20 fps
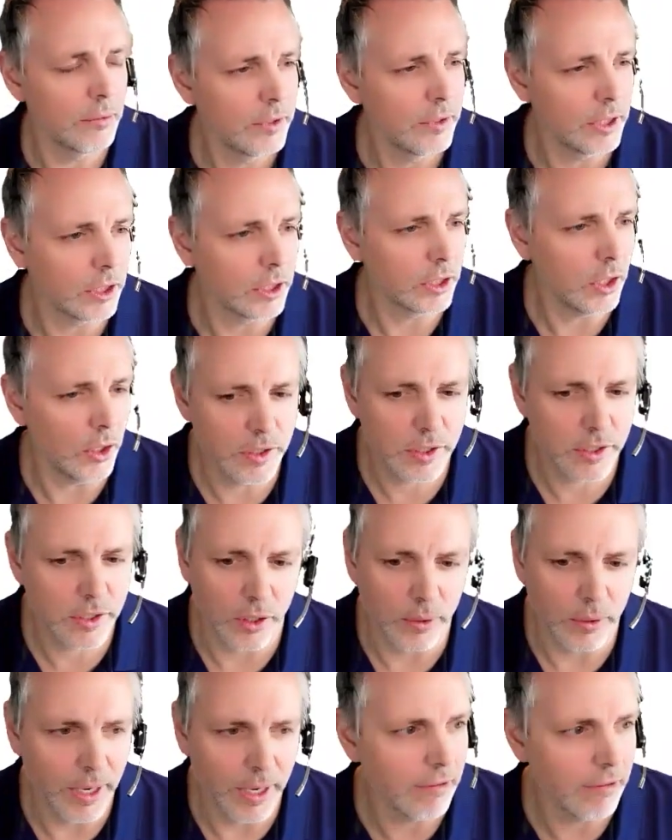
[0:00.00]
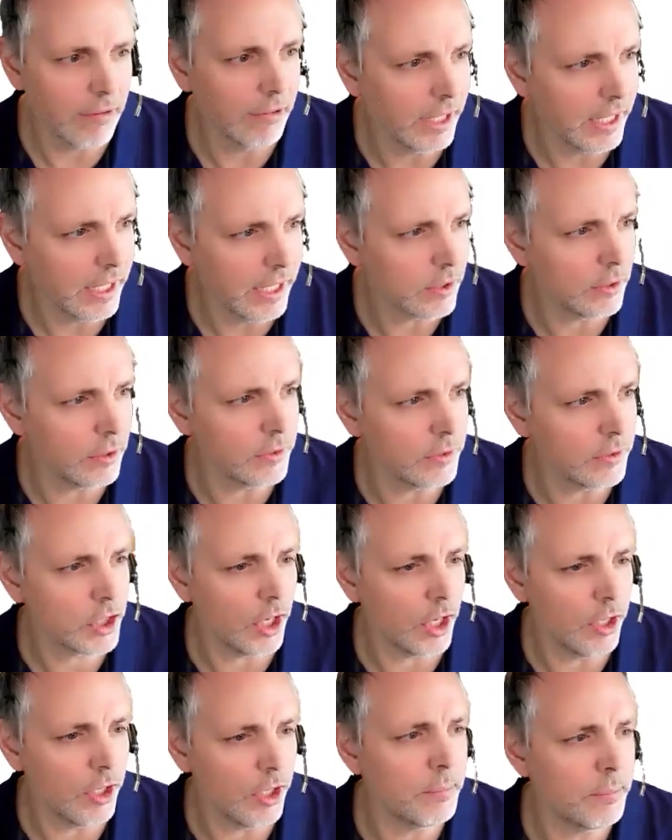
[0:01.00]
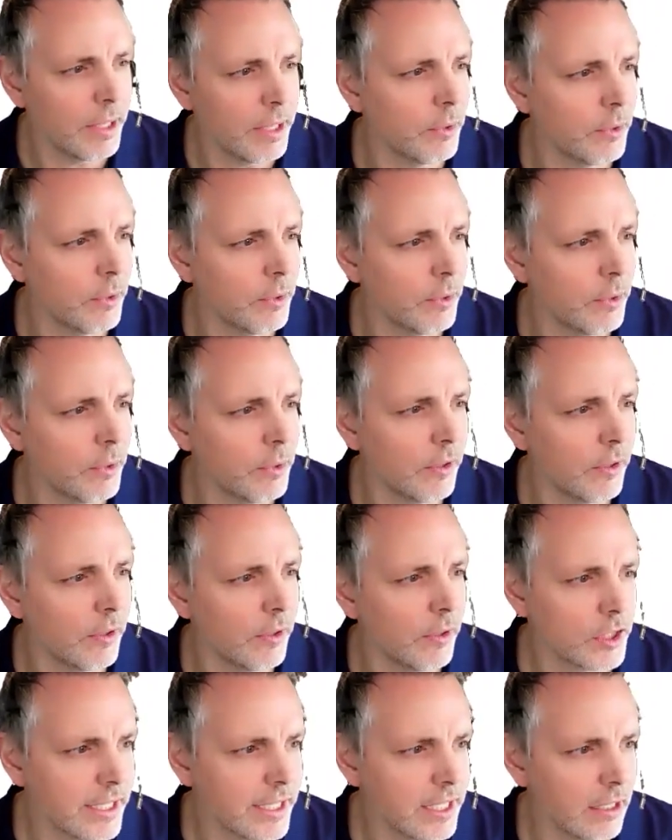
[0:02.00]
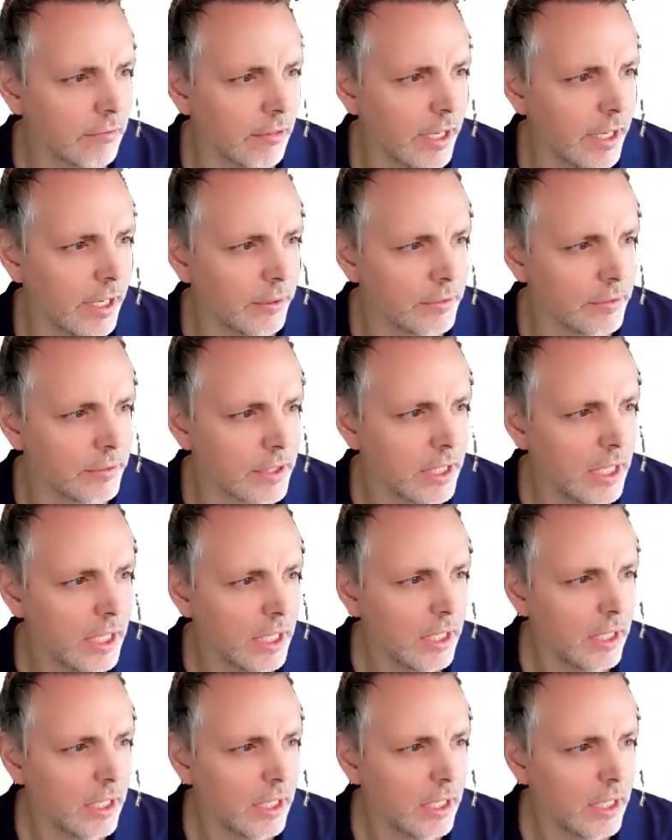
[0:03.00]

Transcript: the console area and sort of show you a bit more functionality around